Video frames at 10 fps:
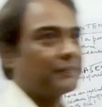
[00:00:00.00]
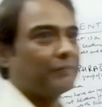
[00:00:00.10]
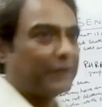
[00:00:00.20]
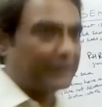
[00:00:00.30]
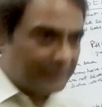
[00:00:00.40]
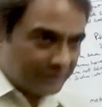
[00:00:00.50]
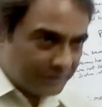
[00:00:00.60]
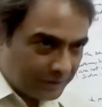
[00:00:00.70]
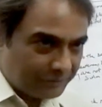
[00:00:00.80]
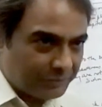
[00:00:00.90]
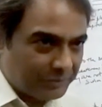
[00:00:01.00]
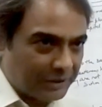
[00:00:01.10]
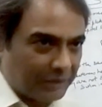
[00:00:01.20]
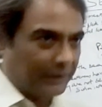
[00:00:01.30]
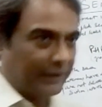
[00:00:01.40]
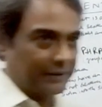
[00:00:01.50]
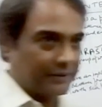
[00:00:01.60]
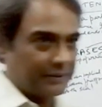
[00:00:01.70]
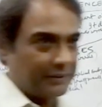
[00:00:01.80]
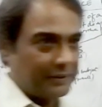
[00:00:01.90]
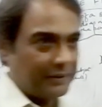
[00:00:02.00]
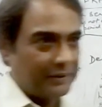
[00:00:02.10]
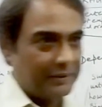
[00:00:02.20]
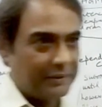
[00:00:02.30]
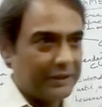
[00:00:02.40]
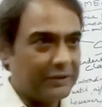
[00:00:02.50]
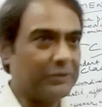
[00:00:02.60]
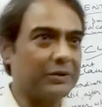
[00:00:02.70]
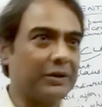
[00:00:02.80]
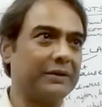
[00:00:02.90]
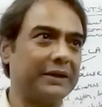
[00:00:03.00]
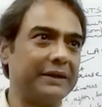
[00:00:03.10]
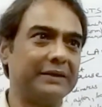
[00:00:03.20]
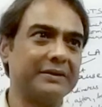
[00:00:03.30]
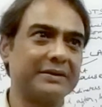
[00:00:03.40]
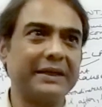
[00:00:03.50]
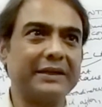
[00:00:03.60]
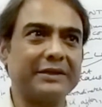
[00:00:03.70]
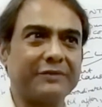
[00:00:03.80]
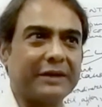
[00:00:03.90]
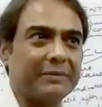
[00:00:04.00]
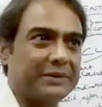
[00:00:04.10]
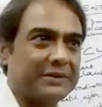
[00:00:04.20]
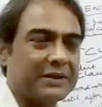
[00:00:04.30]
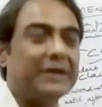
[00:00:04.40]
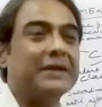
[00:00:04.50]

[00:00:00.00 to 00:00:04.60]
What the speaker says: But you have to be aware that you do not write sentence fragments.